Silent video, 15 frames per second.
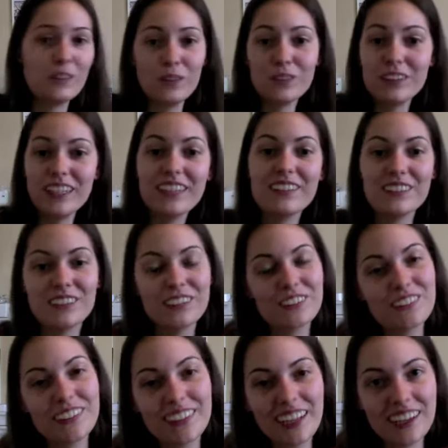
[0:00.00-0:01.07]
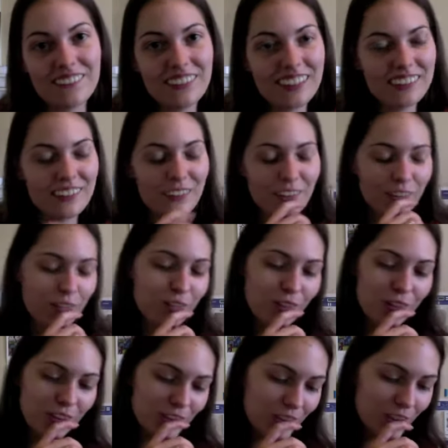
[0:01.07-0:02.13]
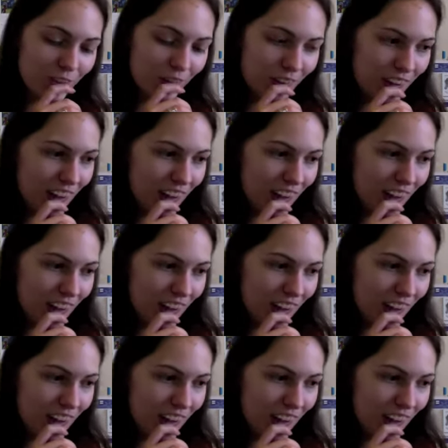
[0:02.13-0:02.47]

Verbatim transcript: whole nother storyline we get to look forward to.